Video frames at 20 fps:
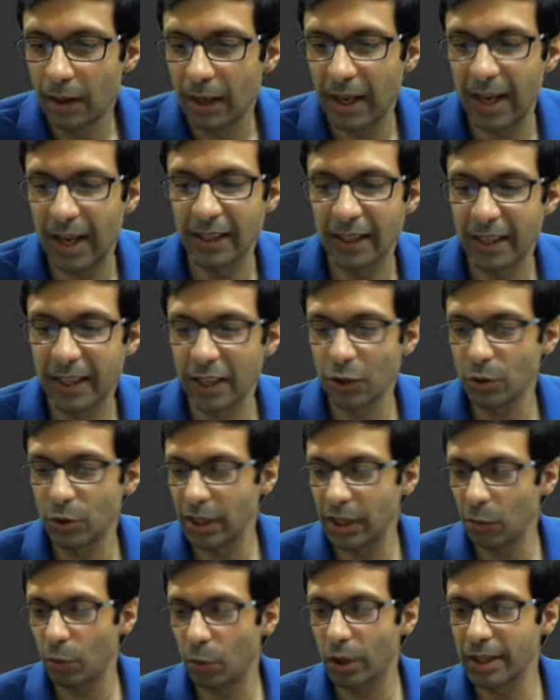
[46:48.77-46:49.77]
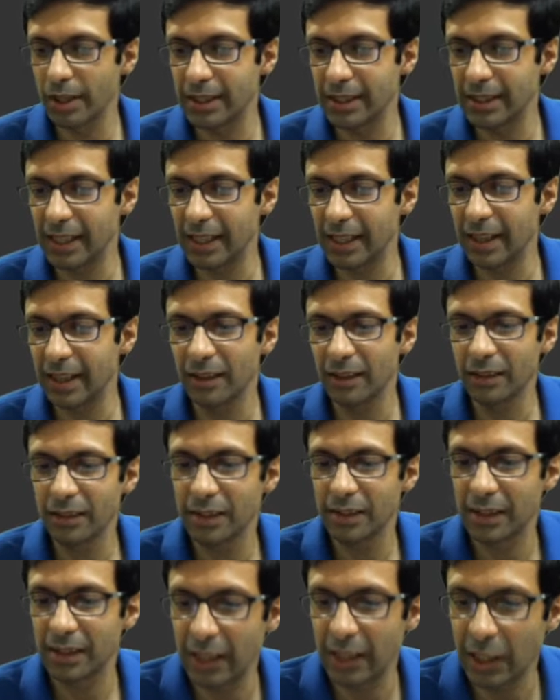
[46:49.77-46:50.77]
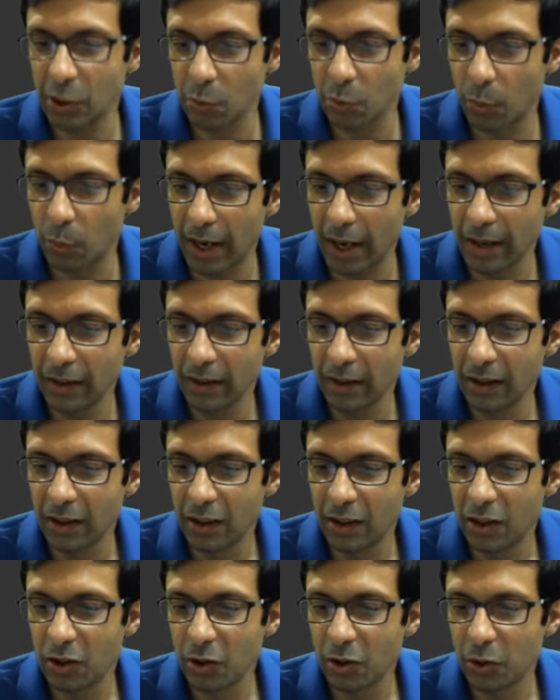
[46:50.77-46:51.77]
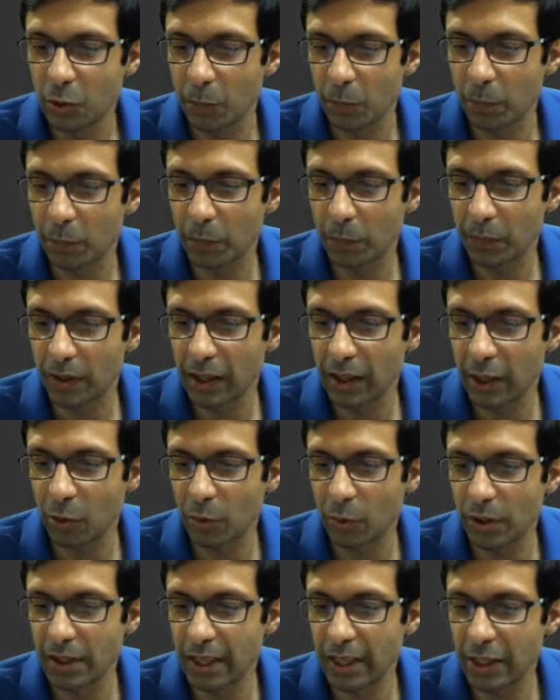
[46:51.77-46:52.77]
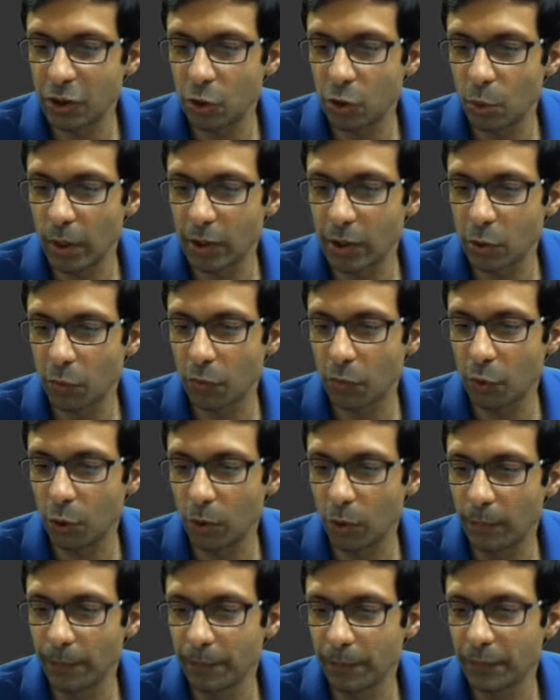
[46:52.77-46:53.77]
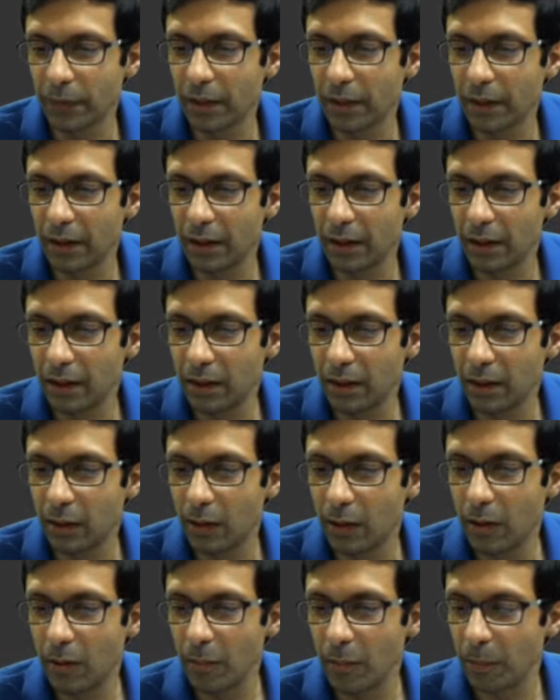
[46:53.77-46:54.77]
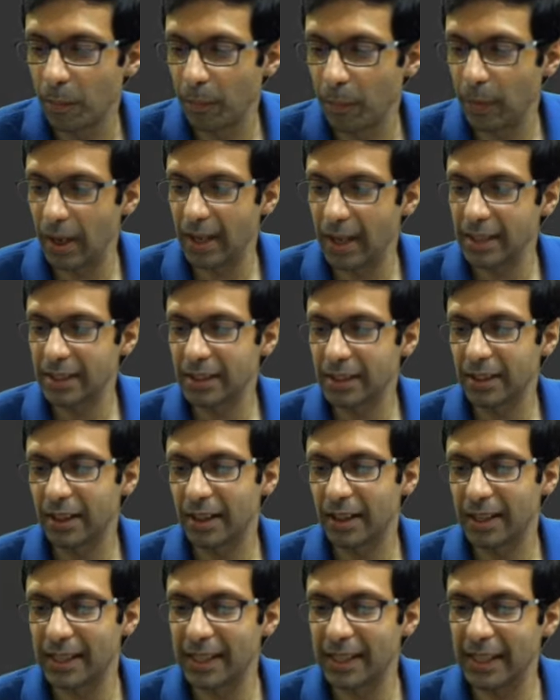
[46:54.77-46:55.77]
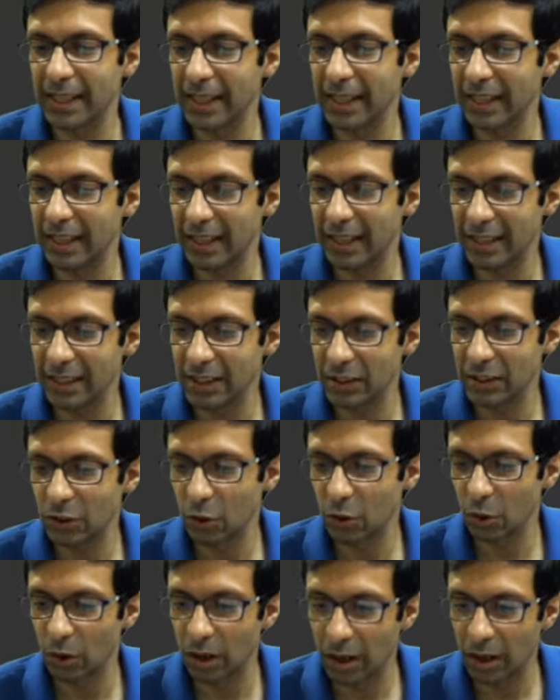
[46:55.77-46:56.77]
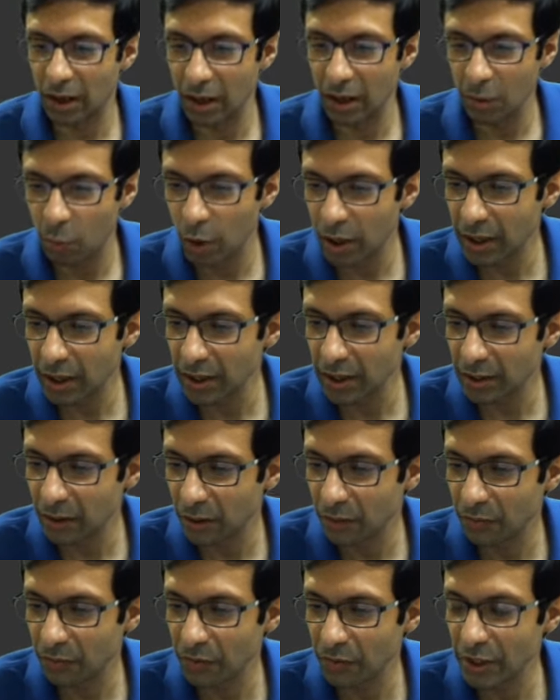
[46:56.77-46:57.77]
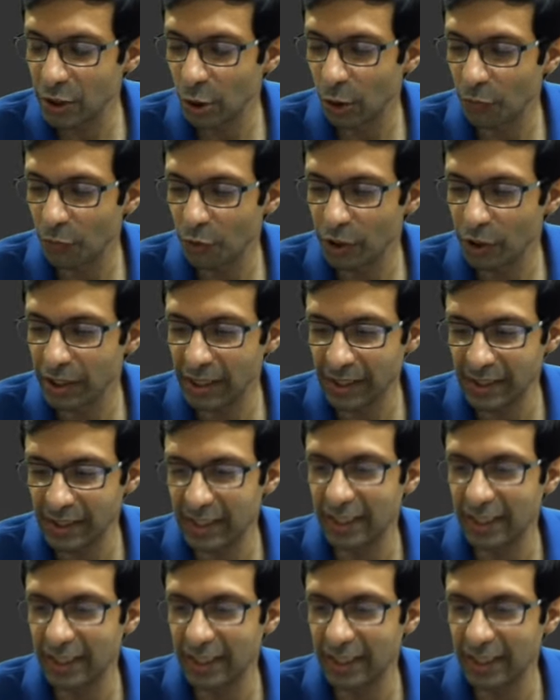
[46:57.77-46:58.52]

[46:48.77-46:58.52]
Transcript: And can you see what is C here? C is 1, so equals H2SO4, plus D is, what is we solve for D?